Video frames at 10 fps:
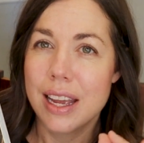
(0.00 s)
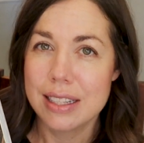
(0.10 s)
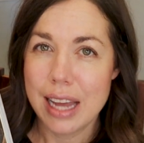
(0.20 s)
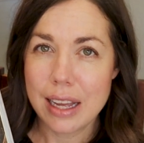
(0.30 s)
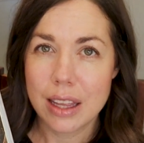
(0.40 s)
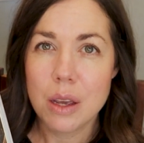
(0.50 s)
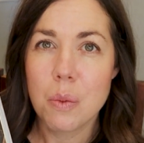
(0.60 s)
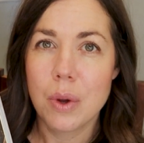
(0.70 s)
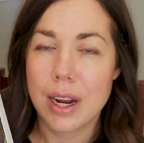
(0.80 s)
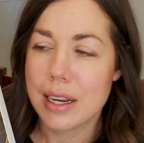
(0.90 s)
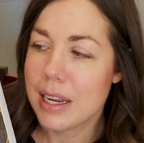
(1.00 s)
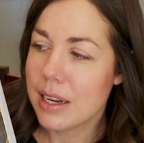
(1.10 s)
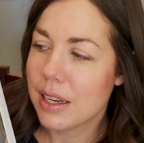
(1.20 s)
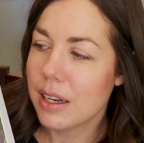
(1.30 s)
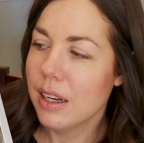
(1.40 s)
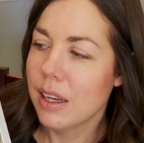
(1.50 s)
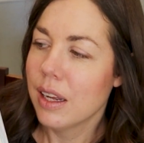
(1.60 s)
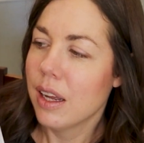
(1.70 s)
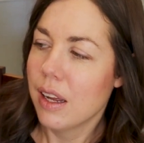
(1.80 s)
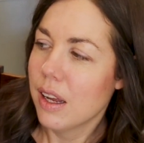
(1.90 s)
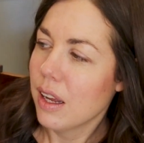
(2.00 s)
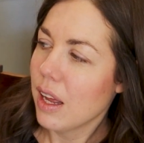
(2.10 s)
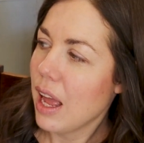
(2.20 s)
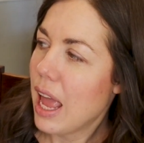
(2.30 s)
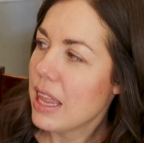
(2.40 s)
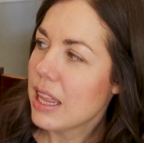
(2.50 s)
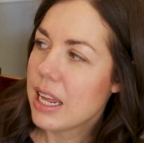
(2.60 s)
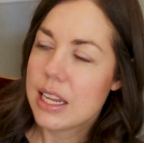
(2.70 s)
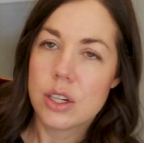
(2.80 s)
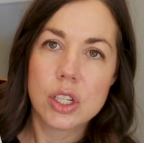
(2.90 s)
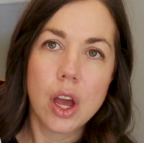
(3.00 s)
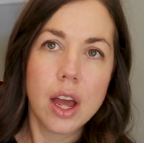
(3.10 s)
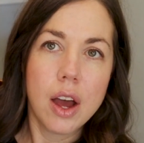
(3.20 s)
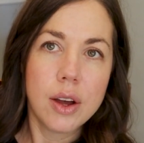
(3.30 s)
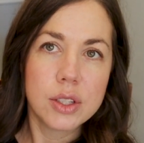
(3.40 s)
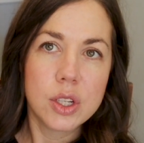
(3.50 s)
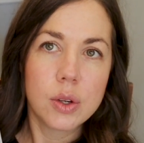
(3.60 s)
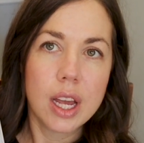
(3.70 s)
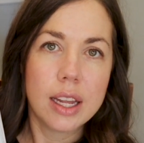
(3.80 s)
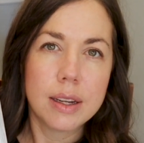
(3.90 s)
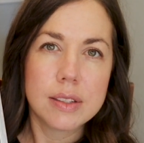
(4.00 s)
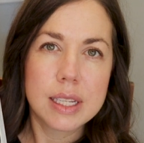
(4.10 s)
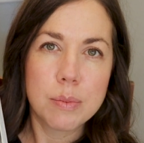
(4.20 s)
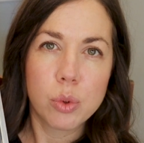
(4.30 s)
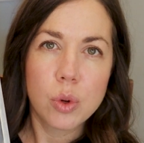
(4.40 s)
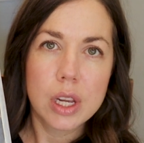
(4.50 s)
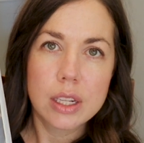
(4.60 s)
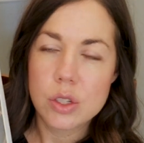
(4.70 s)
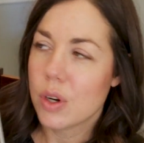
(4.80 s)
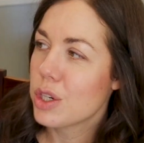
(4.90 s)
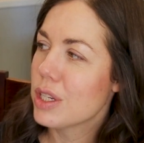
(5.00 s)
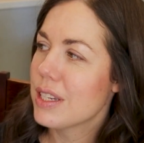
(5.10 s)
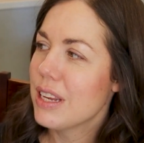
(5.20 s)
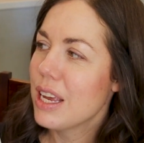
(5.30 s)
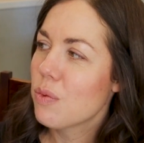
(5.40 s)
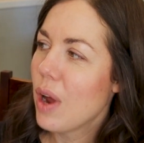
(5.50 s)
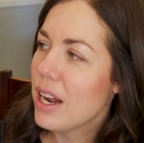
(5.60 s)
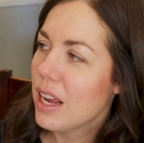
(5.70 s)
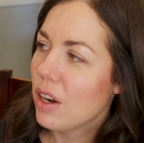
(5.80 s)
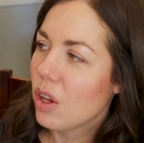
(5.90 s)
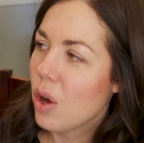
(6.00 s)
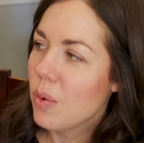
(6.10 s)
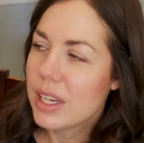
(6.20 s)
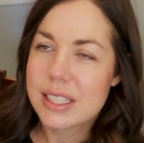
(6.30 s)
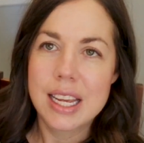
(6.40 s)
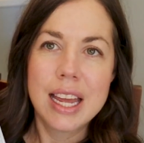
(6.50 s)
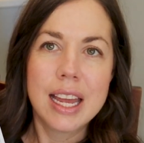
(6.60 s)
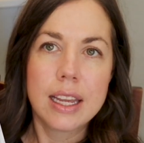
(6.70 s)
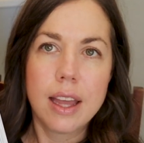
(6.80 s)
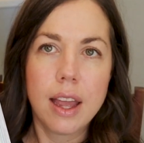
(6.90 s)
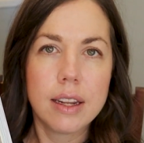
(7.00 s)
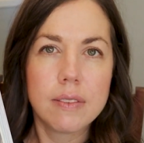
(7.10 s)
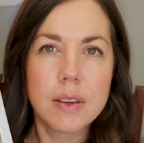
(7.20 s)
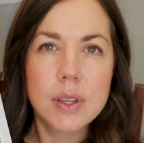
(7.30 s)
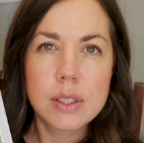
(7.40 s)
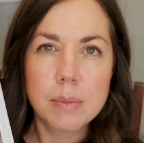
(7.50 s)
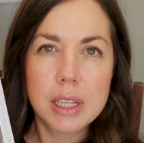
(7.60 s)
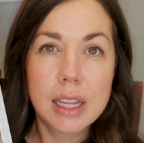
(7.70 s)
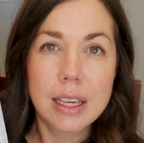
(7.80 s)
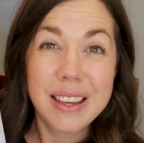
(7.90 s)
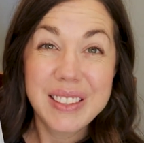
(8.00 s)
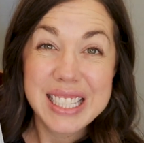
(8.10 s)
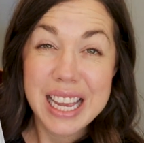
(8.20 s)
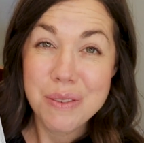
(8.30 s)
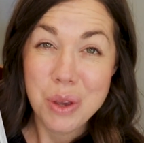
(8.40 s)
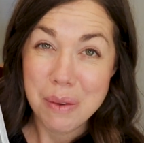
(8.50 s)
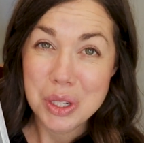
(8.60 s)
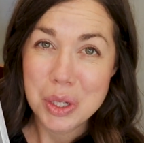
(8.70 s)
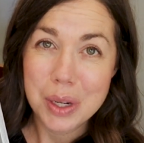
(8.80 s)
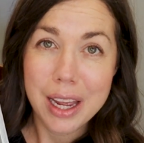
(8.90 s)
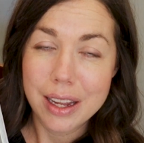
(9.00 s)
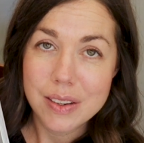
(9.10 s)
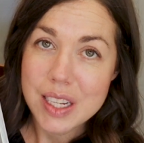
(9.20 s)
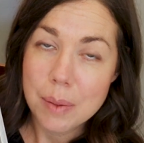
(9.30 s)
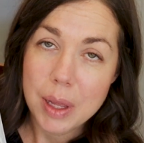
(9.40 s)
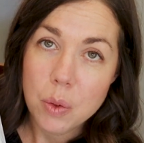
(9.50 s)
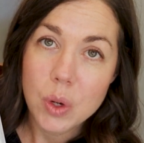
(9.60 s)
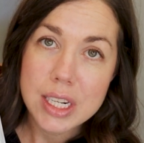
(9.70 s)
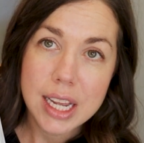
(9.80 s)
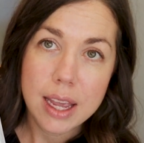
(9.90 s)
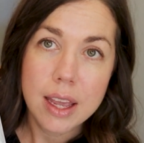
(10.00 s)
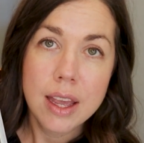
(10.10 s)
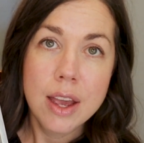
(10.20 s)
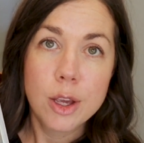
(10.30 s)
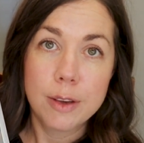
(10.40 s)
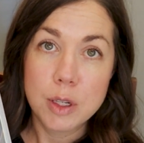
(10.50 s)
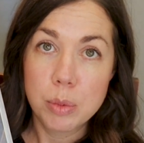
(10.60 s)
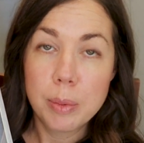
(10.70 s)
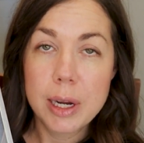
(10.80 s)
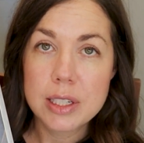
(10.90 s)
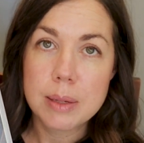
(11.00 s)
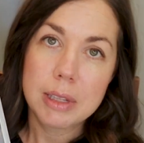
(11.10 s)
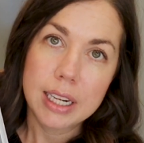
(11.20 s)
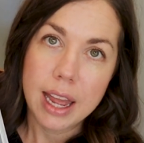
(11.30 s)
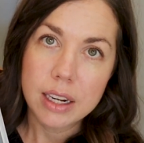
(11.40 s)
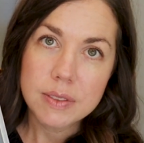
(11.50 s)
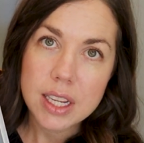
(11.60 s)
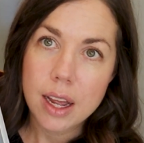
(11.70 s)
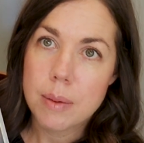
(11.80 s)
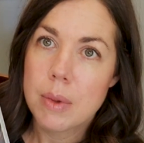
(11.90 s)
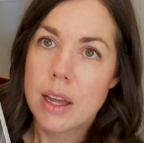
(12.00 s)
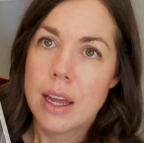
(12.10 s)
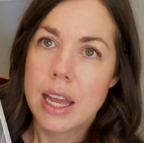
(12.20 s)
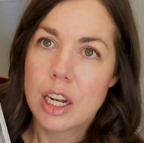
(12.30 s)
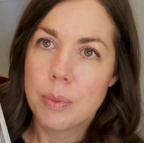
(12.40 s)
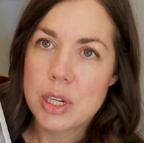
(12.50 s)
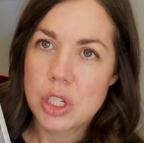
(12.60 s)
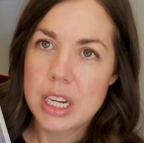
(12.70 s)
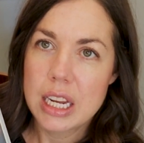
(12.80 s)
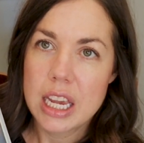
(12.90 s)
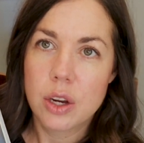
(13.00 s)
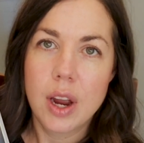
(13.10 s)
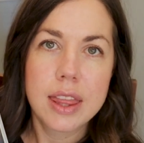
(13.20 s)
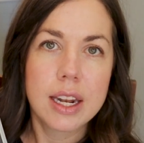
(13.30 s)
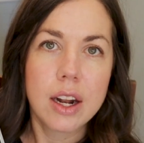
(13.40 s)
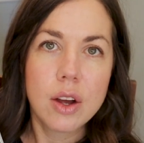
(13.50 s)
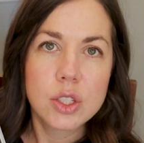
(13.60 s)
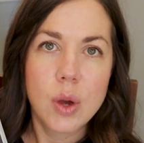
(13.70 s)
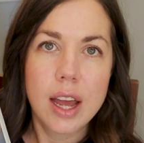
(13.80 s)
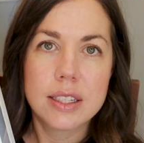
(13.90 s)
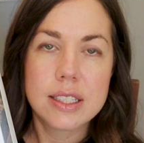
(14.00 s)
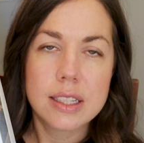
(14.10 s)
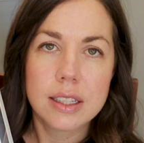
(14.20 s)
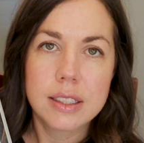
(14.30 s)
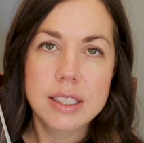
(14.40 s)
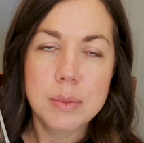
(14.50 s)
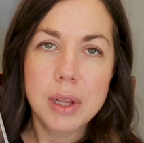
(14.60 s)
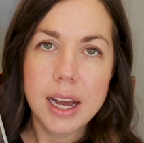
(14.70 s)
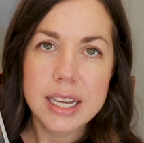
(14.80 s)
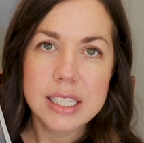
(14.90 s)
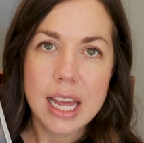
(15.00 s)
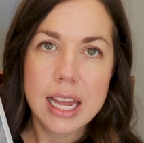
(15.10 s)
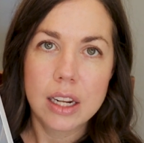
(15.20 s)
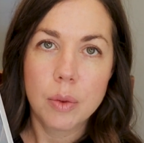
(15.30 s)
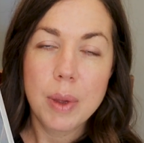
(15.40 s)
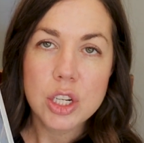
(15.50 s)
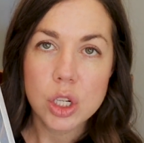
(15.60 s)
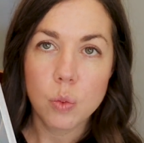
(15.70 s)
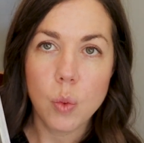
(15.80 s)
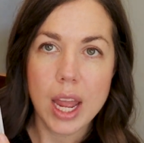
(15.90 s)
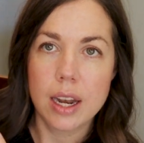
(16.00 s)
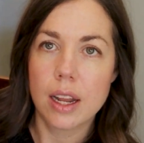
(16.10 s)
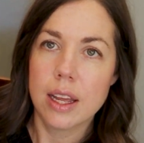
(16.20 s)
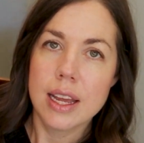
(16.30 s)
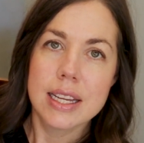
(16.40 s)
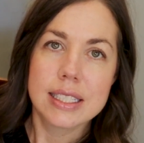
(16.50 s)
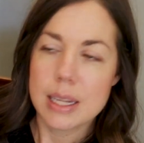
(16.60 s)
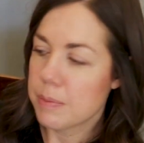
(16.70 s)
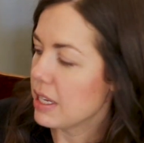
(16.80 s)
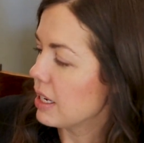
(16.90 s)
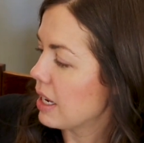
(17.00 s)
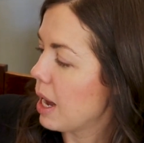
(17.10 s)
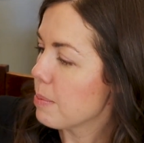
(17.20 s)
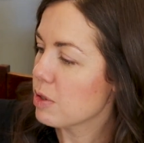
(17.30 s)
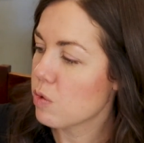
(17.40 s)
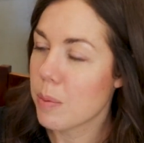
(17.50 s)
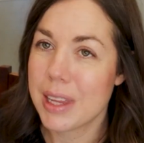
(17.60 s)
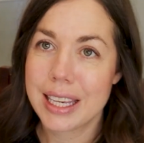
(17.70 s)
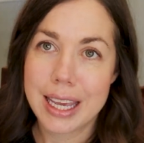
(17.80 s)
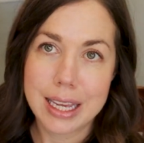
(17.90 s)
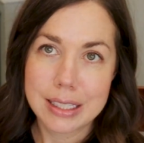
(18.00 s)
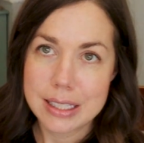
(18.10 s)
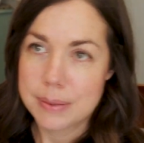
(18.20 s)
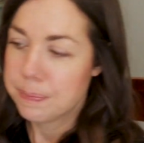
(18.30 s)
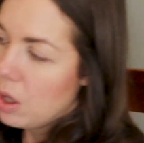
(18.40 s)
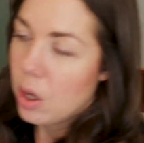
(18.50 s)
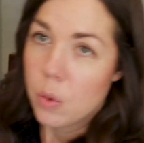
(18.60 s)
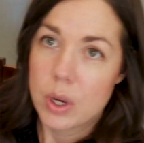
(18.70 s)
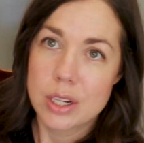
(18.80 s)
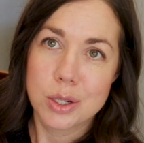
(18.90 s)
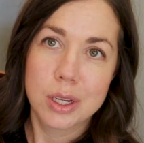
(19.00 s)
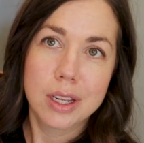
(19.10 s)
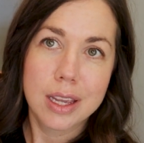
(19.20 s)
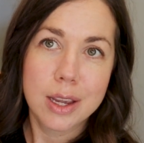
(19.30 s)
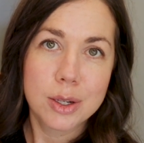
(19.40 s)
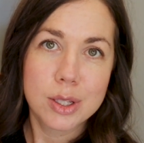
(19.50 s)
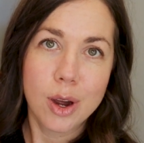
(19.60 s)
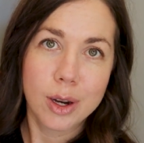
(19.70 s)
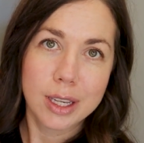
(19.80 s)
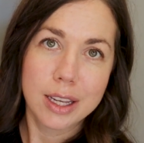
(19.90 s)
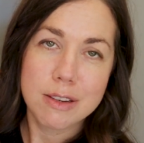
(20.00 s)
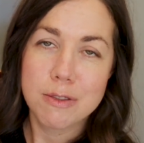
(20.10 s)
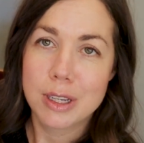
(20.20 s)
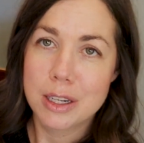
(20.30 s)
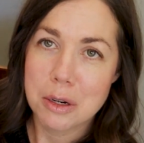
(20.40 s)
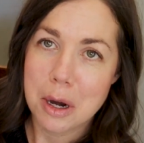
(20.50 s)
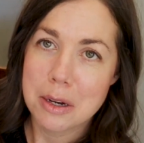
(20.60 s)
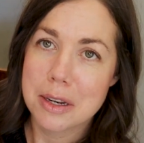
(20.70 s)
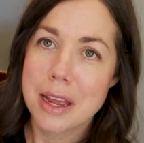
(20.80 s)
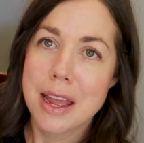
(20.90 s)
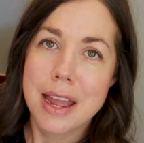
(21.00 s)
exactly what I needed. And then there's also kind of some pre-instructions. In red, it'll always kind of give you something like, it's safe, you have to do it ahead of time, like one day you have to prepare something ahead of time. It'll mention it here, and then it also has the supplies, and it'll mention when something comes from the kit, which here's our kit for kindergarten.